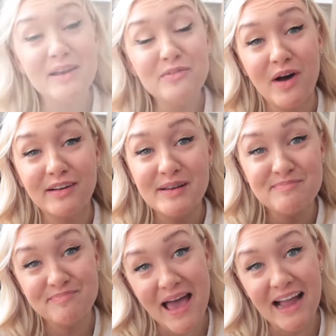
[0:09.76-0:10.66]
everyone,
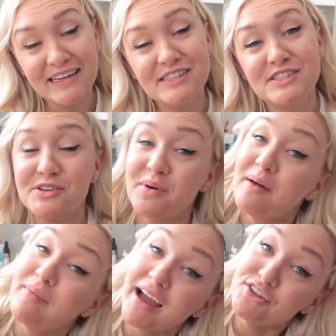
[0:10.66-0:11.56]
welcome back to
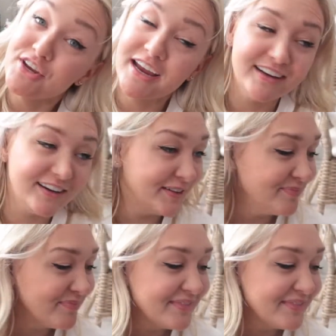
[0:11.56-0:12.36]
my channel.